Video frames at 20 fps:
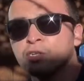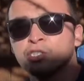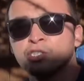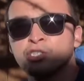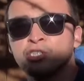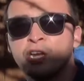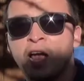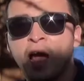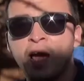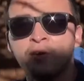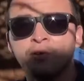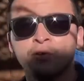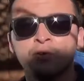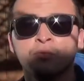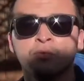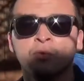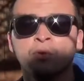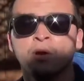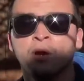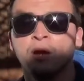
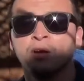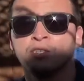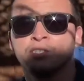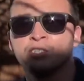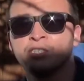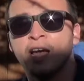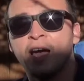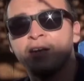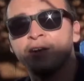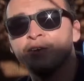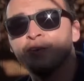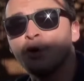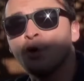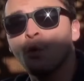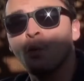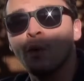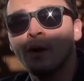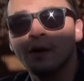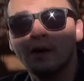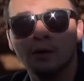shattered
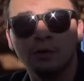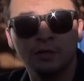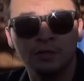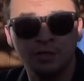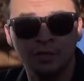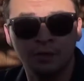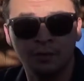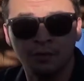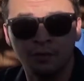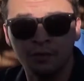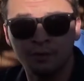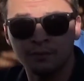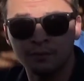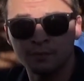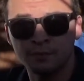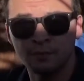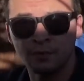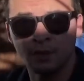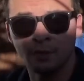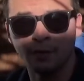window shield,
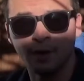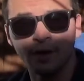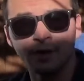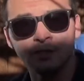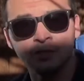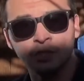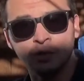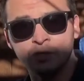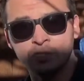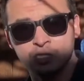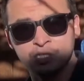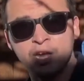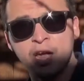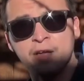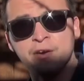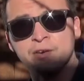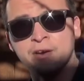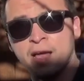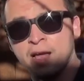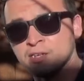right? So it's
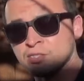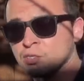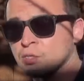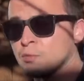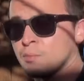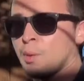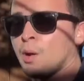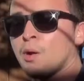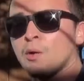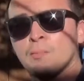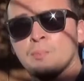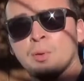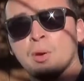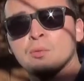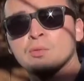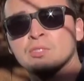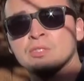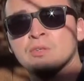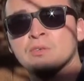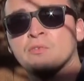shattered. As you're
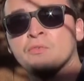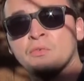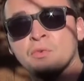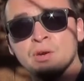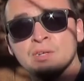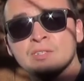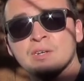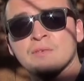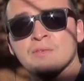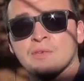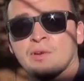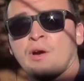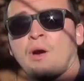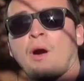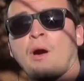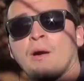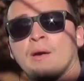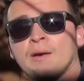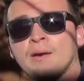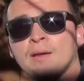approaching the front of the
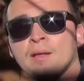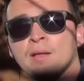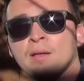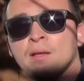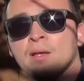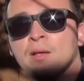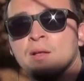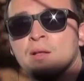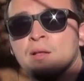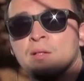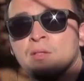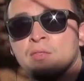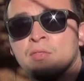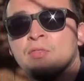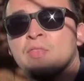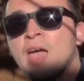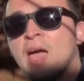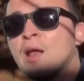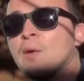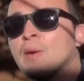car,
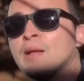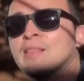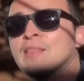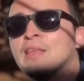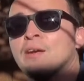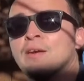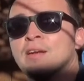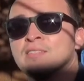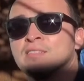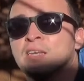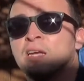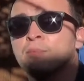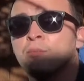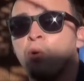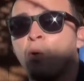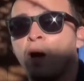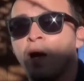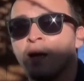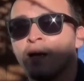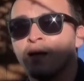that right there is an
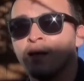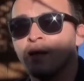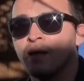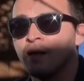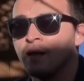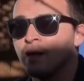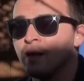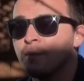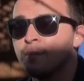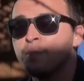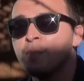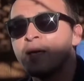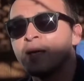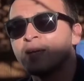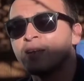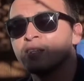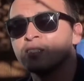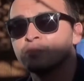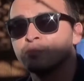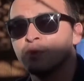MOI,
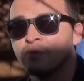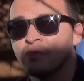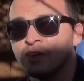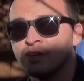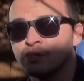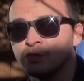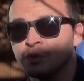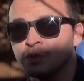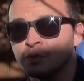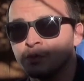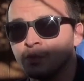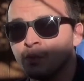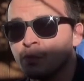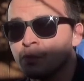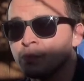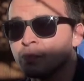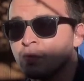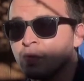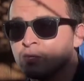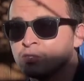mechanism of injury.
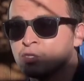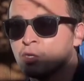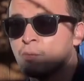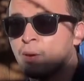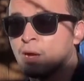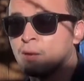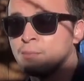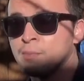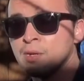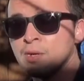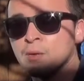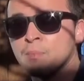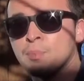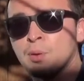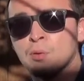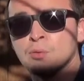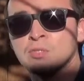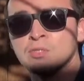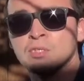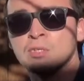So by me
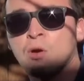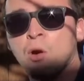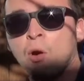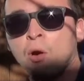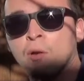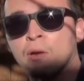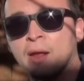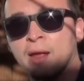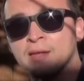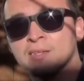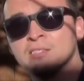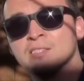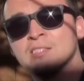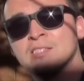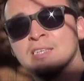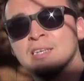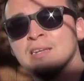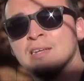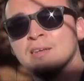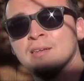approaching the car and
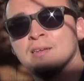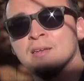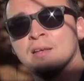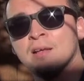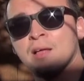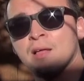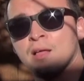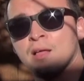seeing